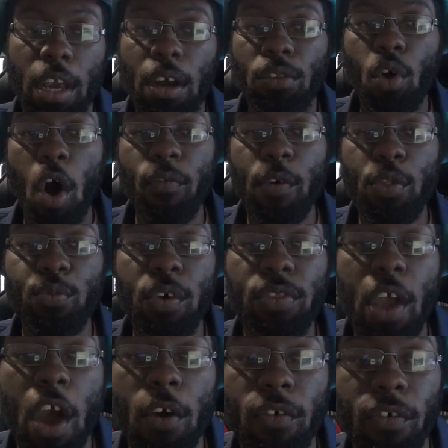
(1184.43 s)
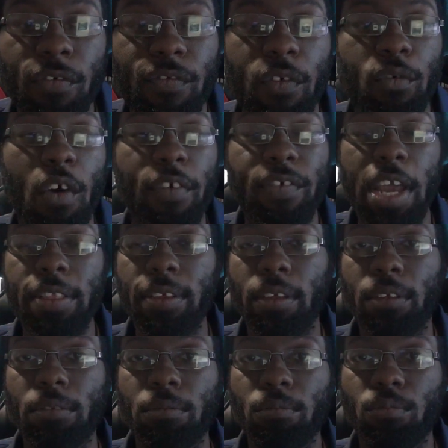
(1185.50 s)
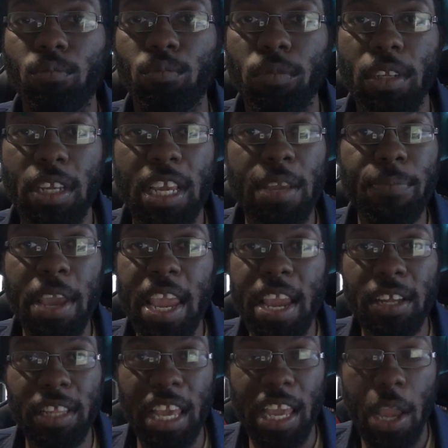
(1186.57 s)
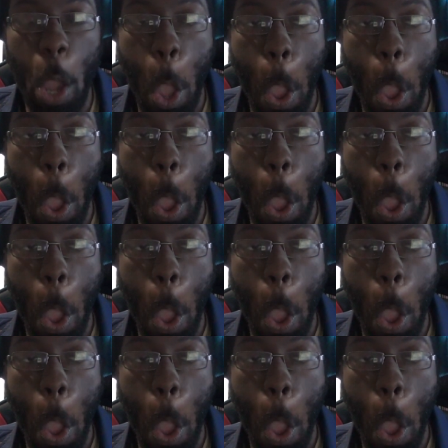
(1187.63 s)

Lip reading: Law enforcement dealt with it immediately.